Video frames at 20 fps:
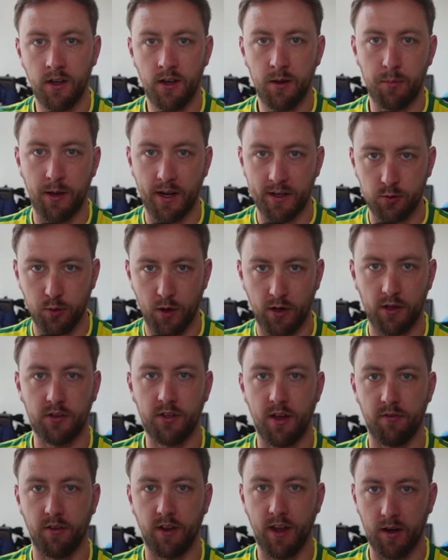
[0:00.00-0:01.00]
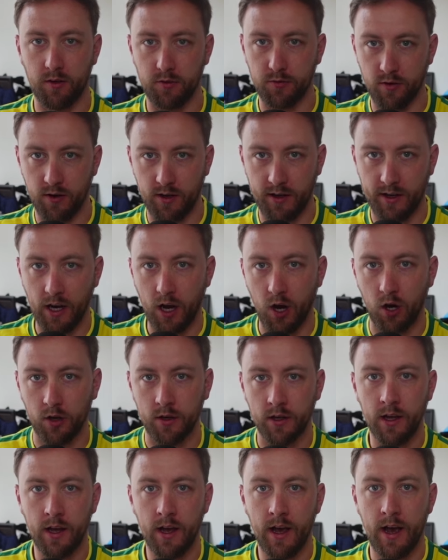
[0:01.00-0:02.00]
Played 27 games for Lyon
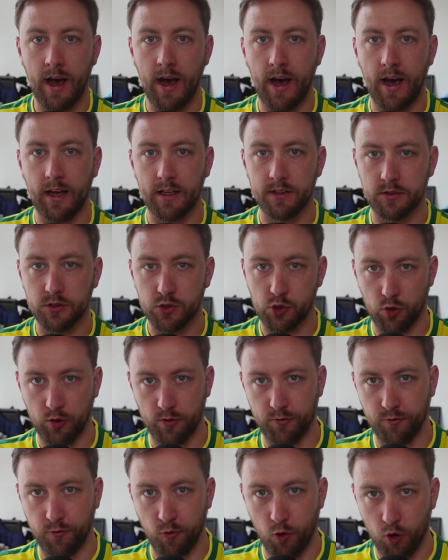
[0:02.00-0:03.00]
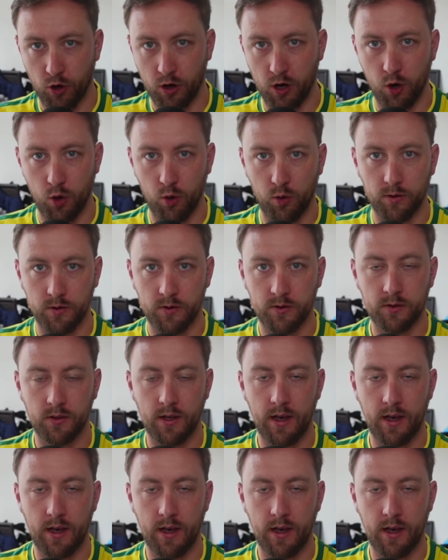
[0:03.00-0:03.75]
and scored 4 goals